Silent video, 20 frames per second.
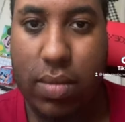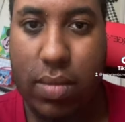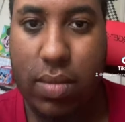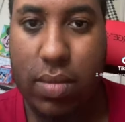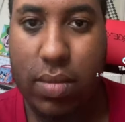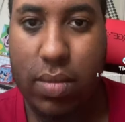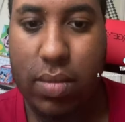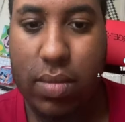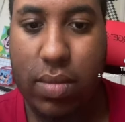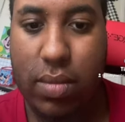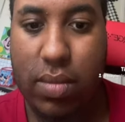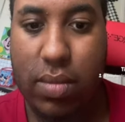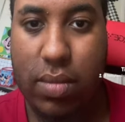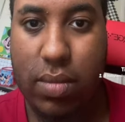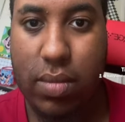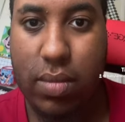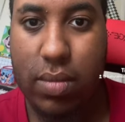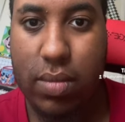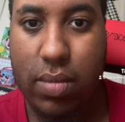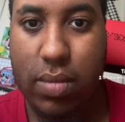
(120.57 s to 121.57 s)

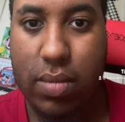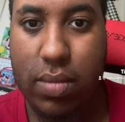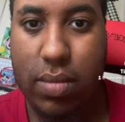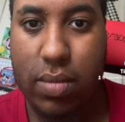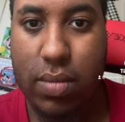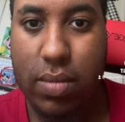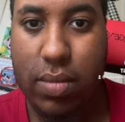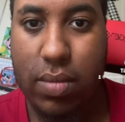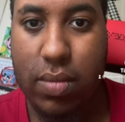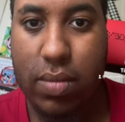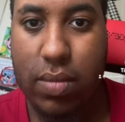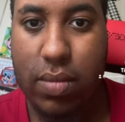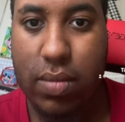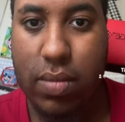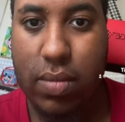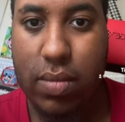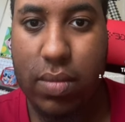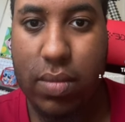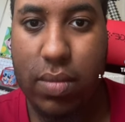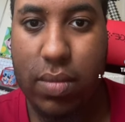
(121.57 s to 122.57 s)

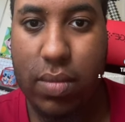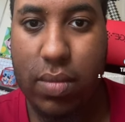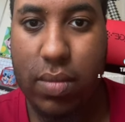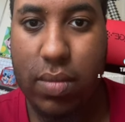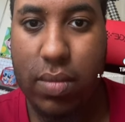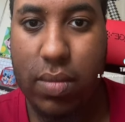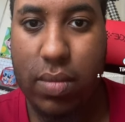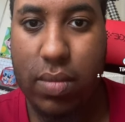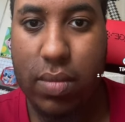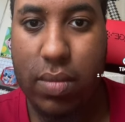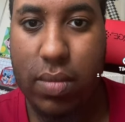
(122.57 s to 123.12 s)
Nothing is said.